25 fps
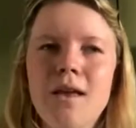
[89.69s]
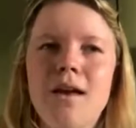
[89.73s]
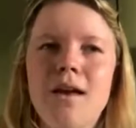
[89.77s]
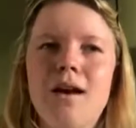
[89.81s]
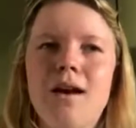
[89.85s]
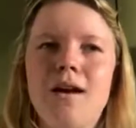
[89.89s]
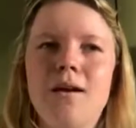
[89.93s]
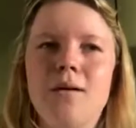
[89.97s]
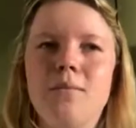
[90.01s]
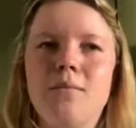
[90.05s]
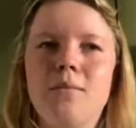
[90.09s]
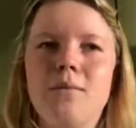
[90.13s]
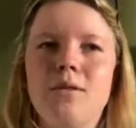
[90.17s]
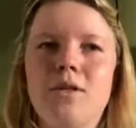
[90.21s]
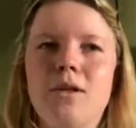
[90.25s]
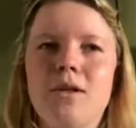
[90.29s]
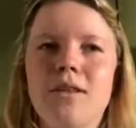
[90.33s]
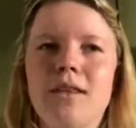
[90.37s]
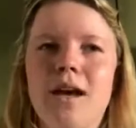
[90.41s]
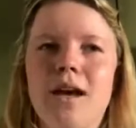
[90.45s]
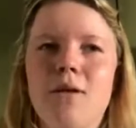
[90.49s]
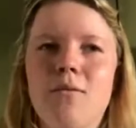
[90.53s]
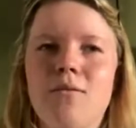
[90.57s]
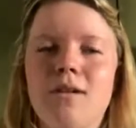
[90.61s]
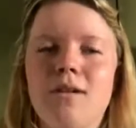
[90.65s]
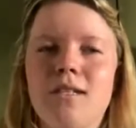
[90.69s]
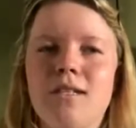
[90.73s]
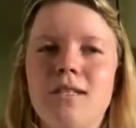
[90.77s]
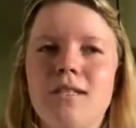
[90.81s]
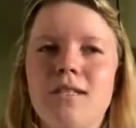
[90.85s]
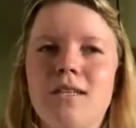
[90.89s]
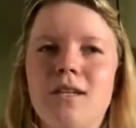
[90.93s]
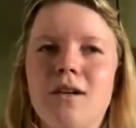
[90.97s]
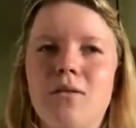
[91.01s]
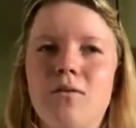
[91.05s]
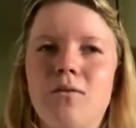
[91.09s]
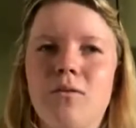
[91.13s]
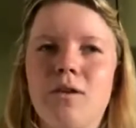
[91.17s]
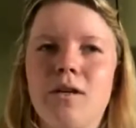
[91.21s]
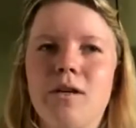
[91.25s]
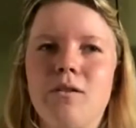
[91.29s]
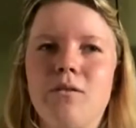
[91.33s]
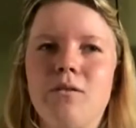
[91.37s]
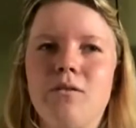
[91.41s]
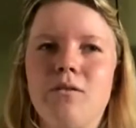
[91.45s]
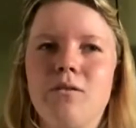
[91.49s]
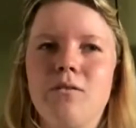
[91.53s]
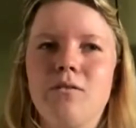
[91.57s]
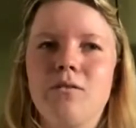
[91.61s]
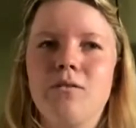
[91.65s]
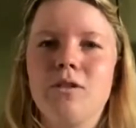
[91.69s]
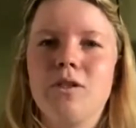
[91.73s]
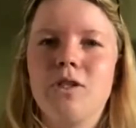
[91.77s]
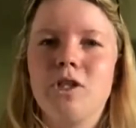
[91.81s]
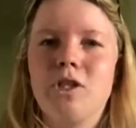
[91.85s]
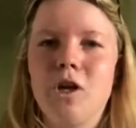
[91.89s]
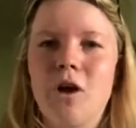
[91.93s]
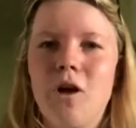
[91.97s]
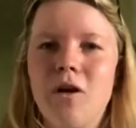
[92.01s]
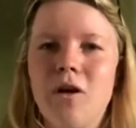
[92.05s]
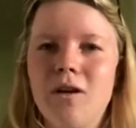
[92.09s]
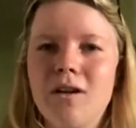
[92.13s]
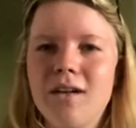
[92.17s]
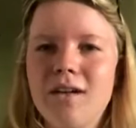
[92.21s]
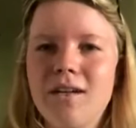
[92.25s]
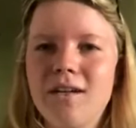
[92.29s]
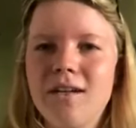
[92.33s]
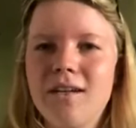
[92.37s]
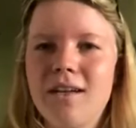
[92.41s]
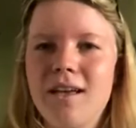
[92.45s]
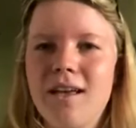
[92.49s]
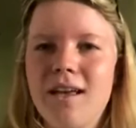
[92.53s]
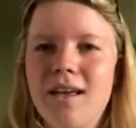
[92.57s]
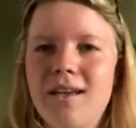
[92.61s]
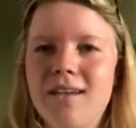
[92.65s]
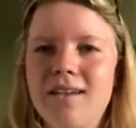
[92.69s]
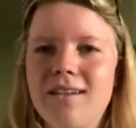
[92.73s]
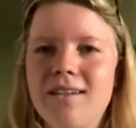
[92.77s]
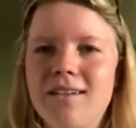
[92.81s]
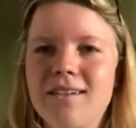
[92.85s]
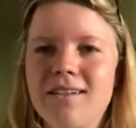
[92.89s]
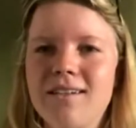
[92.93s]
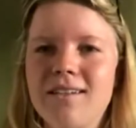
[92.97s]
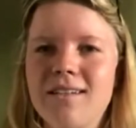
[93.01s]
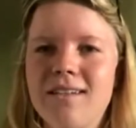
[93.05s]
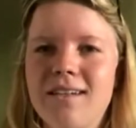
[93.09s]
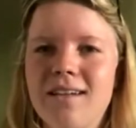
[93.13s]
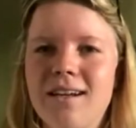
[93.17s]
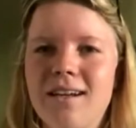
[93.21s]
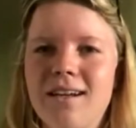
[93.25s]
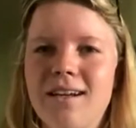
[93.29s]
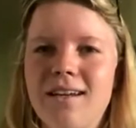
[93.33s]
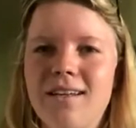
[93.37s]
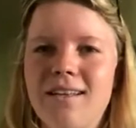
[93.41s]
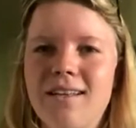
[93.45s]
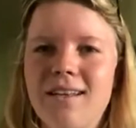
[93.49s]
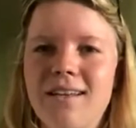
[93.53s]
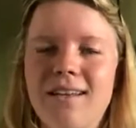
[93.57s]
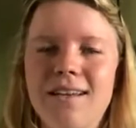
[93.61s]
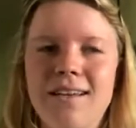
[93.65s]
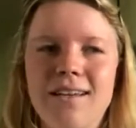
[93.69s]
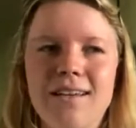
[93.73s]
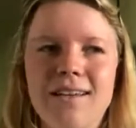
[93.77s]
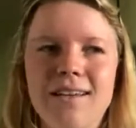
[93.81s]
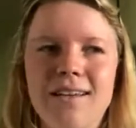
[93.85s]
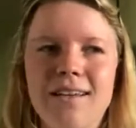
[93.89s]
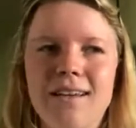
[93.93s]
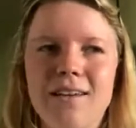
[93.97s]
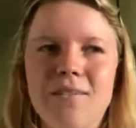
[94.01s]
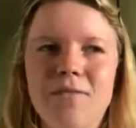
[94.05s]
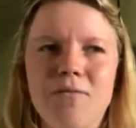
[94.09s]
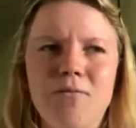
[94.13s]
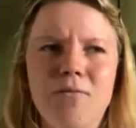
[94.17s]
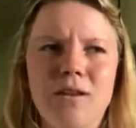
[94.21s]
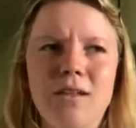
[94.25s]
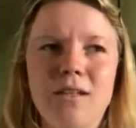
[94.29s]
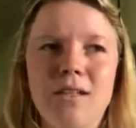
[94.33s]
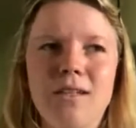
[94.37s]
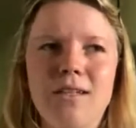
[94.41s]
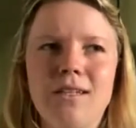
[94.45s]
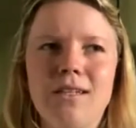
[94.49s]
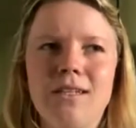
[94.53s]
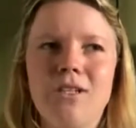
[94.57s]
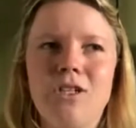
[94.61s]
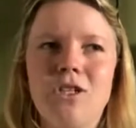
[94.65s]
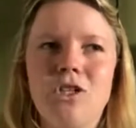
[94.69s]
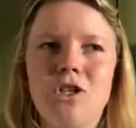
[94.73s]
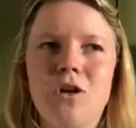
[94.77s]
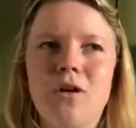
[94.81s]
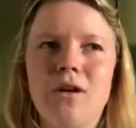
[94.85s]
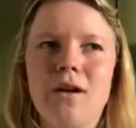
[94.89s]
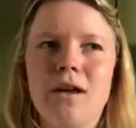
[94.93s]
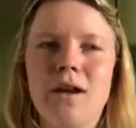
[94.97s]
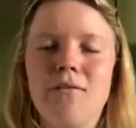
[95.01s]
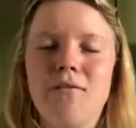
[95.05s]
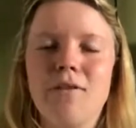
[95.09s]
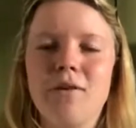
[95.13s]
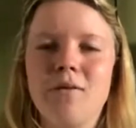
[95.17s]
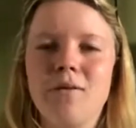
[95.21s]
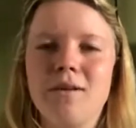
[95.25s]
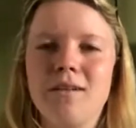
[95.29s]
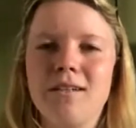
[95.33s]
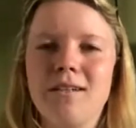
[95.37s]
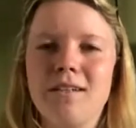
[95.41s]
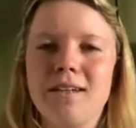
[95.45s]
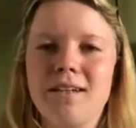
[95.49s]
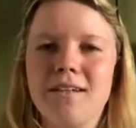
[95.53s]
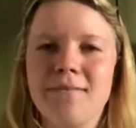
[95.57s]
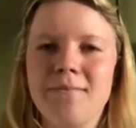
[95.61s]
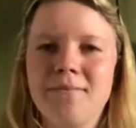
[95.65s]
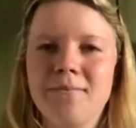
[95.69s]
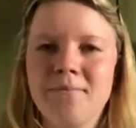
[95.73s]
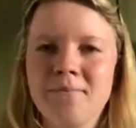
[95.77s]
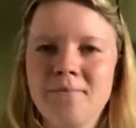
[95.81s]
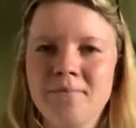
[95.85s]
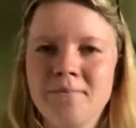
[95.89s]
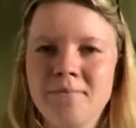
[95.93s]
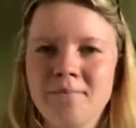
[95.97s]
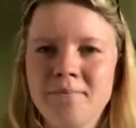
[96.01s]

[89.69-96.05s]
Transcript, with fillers: Um, so that was a real shock, and I think it, it really did shock everyone, yeah.